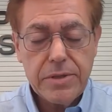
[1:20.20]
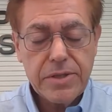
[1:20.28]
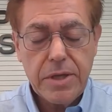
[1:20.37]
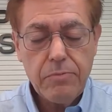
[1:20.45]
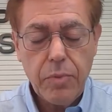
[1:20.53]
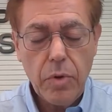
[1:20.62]

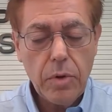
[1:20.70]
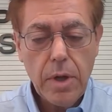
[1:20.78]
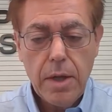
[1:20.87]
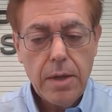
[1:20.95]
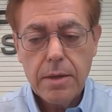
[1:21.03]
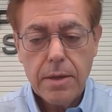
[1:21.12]
simple
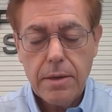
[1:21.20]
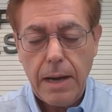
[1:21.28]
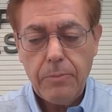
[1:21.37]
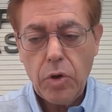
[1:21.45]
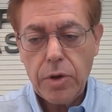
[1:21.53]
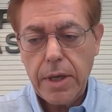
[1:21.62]

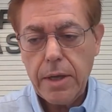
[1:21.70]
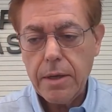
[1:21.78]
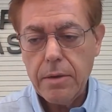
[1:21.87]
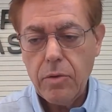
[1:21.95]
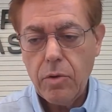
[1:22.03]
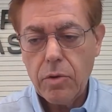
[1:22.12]

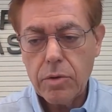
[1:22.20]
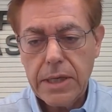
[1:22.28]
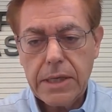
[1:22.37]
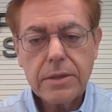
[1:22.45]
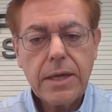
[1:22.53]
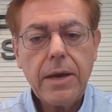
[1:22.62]
ammonia or
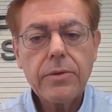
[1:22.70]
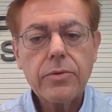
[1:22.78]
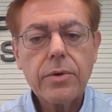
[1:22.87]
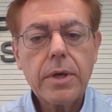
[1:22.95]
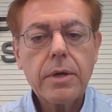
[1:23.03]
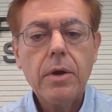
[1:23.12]
liquid
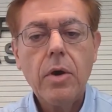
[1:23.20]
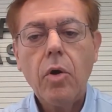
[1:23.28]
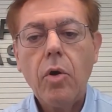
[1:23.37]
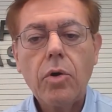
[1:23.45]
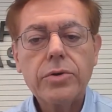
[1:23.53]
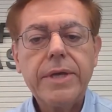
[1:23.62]
hydrogen
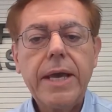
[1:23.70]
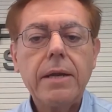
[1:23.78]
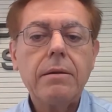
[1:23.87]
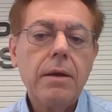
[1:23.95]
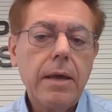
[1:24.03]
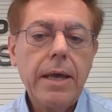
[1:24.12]
or
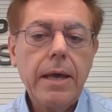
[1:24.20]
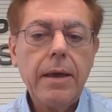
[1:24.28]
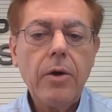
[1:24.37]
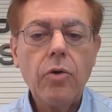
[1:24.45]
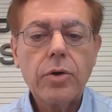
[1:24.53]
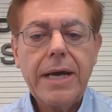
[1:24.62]
then uh,
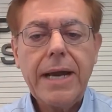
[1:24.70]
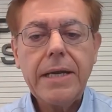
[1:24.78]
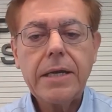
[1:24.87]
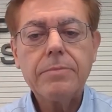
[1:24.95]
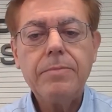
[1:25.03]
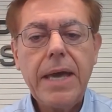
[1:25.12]

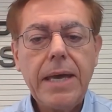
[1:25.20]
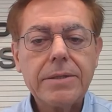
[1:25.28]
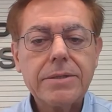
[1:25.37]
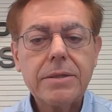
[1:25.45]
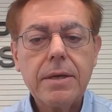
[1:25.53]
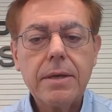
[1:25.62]
organic
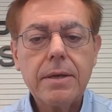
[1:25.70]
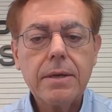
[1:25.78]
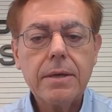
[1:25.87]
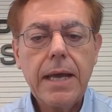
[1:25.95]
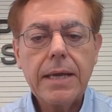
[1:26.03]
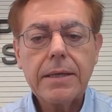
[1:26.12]
base
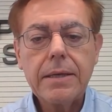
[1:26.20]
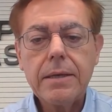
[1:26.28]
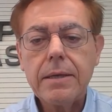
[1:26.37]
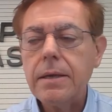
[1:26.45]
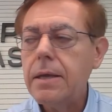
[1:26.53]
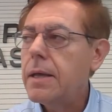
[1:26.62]
like
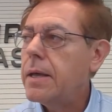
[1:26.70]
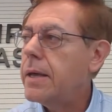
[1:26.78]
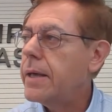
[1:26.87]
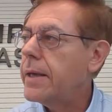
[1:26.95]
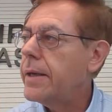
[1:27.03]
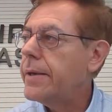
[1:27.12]

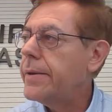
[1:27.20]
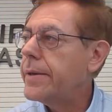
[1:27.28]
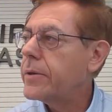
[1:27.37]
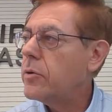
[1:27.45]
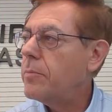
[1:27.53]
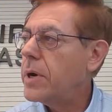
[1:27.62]

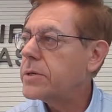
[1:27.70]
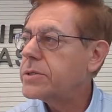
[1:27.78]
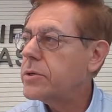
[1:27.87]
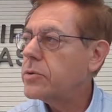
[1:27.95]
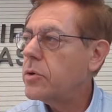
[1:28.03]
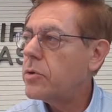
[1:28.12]

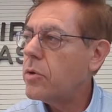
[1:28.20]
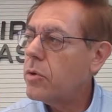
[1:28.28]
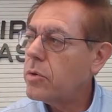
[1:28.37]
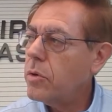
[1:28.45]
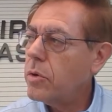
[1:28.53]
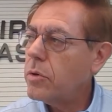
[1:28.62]
conversion
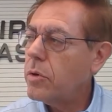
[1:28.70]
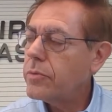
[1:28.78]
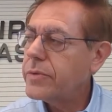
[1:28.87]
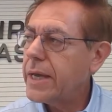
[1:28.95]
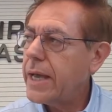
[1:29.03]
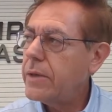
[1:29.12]

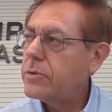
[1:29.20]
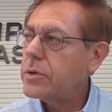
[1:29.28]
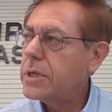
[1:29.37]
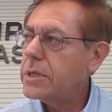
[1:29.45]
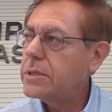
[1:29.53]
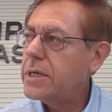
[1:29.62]
or the
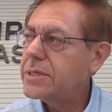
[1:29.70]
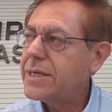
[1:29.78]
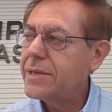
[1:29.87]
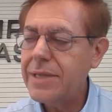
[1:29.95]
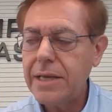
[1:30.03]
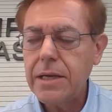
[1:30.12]
hydrogen in
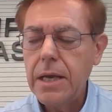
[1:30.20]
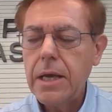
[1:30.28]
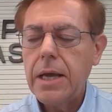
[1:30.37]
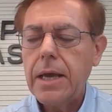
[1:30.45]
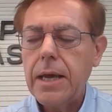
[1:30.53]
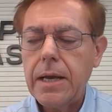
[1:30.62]
this, and then,
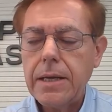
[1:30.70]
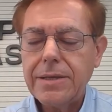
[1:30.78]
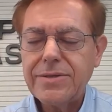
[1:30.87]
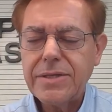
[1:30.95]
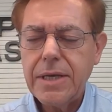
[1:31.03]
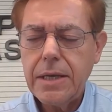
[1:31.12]

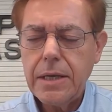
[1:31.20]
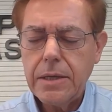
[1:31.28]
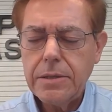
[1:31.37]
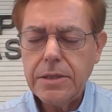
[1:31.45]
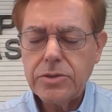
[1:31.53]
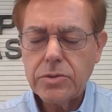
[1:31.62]
let's say,
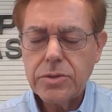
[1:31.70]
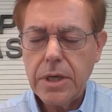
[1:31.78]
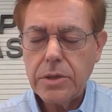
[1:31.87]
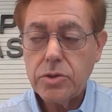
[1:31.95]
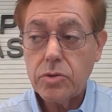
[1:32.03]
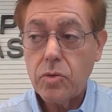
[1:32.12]

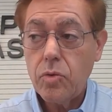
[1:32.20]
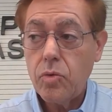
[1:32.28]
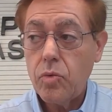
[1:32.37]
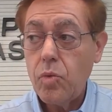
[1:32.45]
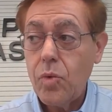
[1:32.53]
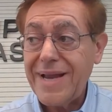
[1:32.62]
dissociation.
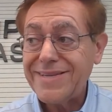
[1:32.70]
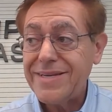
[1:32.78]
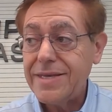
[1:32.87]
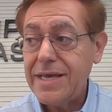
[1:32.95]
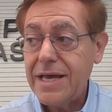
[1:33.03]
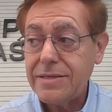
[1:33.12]

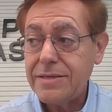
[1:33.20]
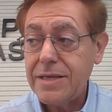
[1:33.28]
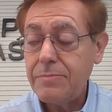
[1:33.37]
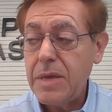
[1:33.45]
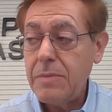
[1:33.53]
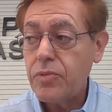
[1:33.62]
Once I say that,
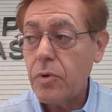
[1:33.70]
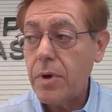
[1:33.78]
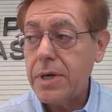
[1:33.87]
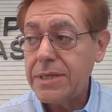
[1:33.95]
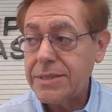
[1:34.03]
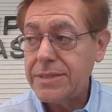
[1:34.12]
the main
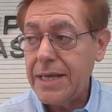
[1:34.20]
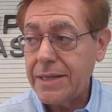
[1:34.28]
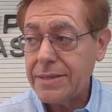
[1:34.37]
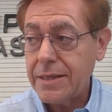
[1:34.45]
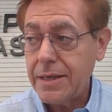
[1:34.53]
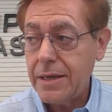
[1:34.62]
problem is
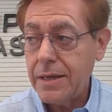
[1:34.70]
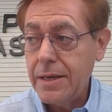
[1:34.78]
that